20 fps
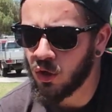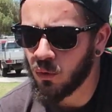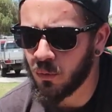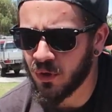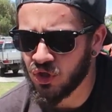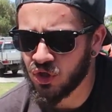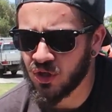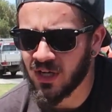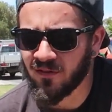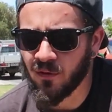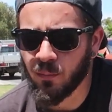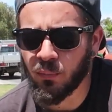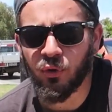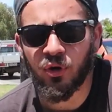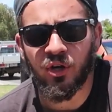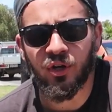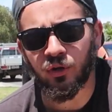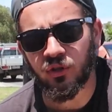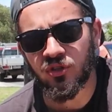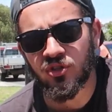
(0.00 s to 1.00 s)
we should have a
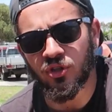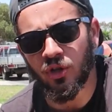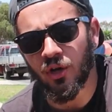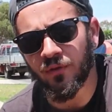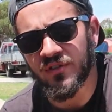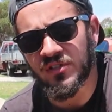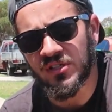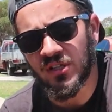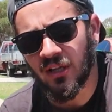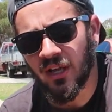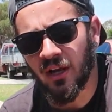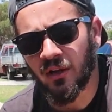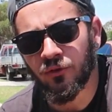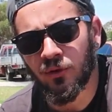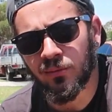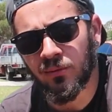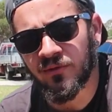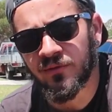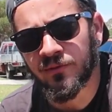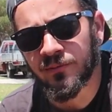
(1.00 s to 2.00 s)
pretty good surface to lay
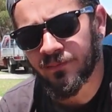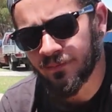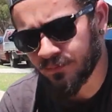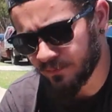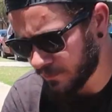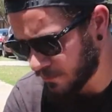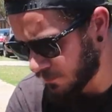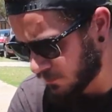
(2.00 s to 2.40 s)
on.